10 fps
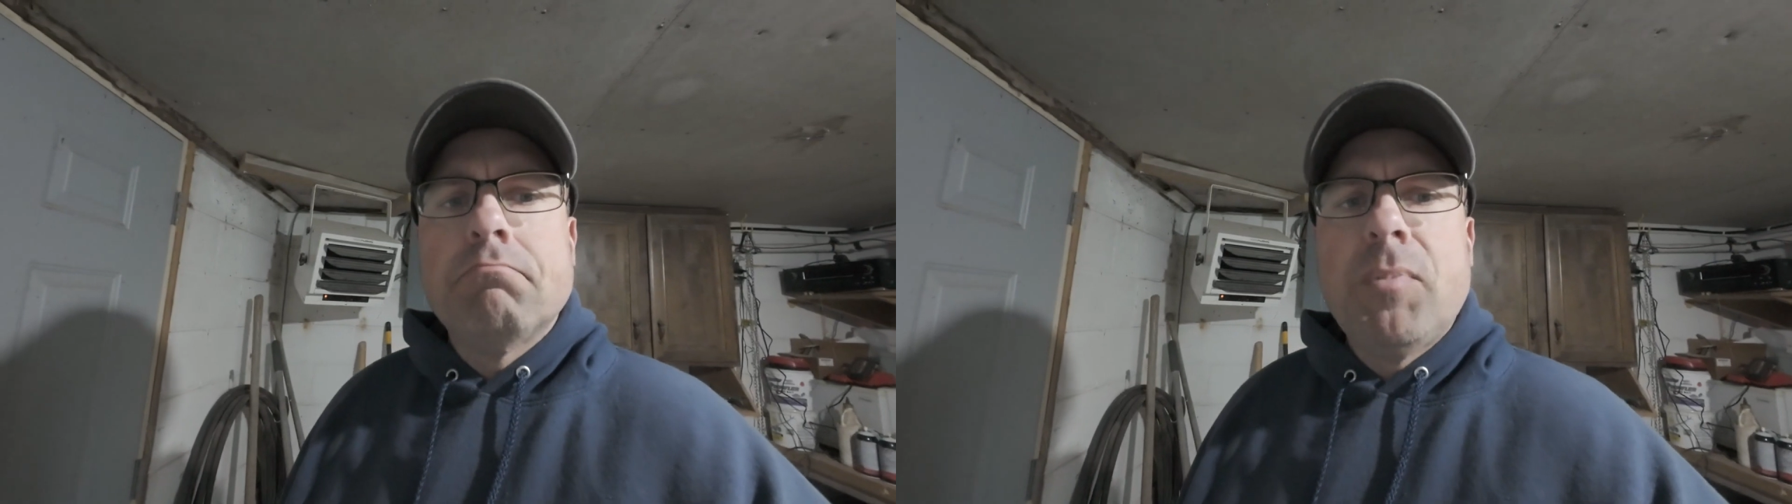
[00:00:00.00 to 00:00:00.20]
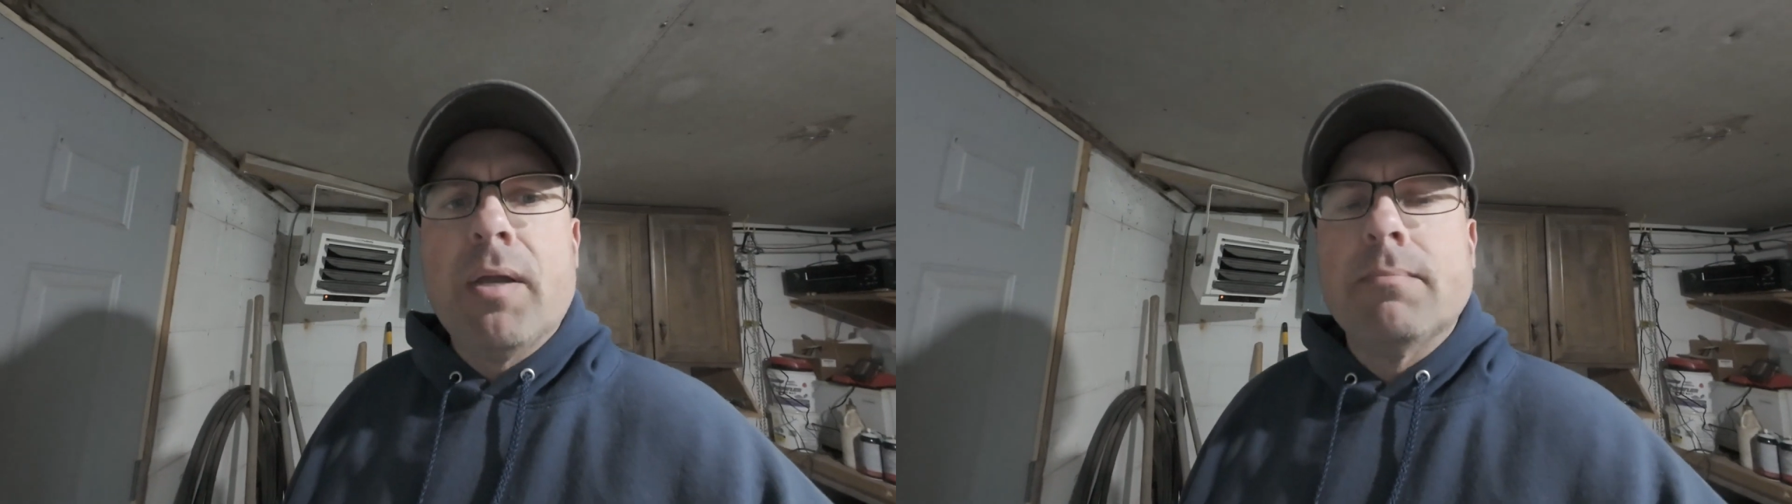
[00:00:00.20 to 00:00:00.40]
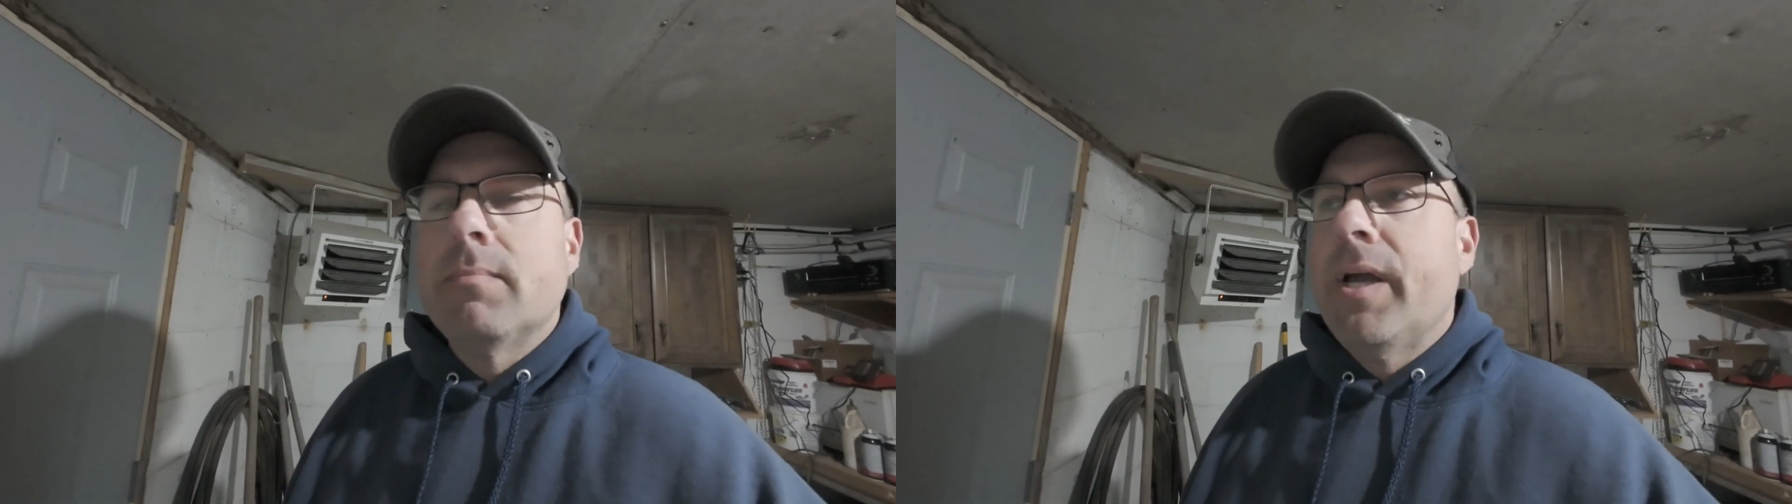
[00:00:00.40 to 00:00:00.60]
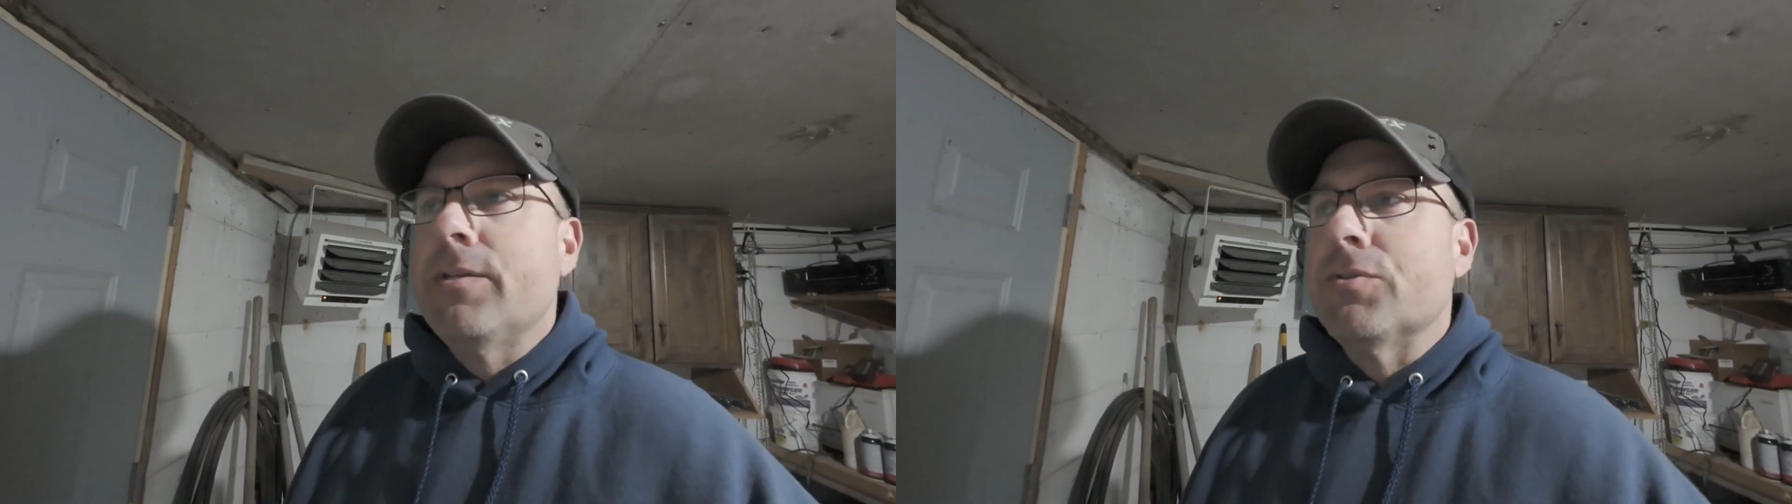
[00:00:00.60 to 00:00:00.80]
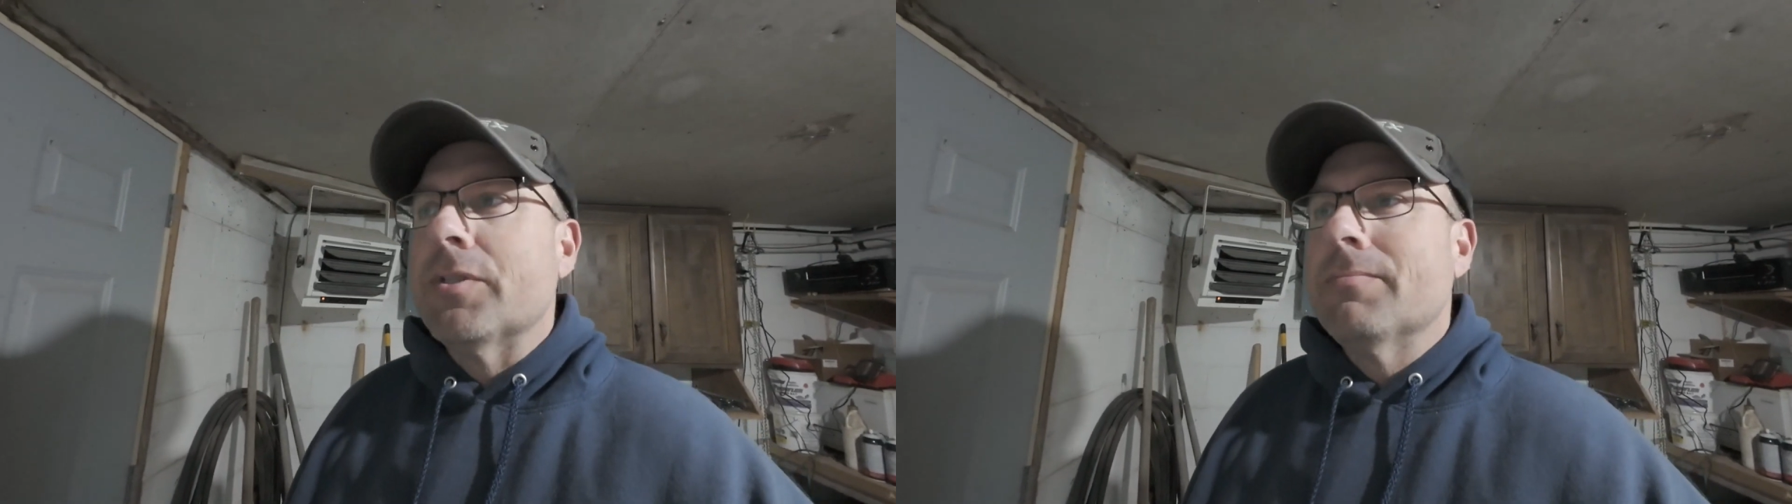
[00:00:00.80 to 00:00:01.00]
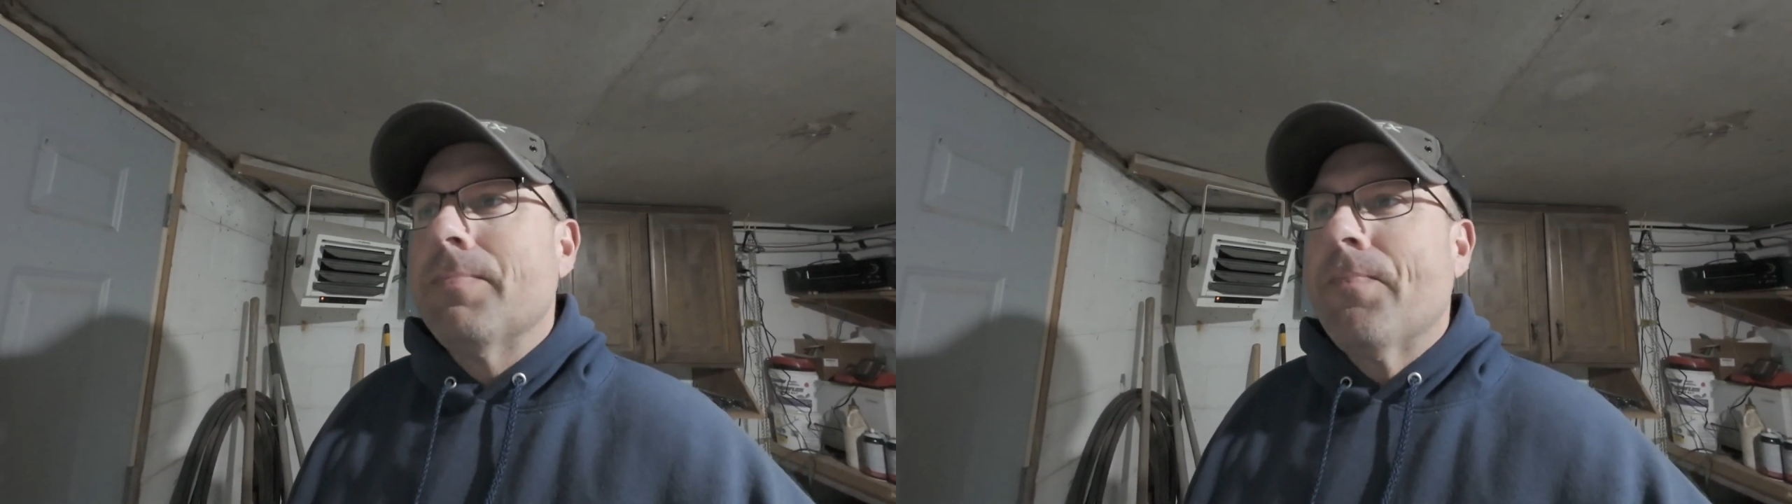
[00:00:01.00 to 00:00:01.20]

Yeah, I'd use it.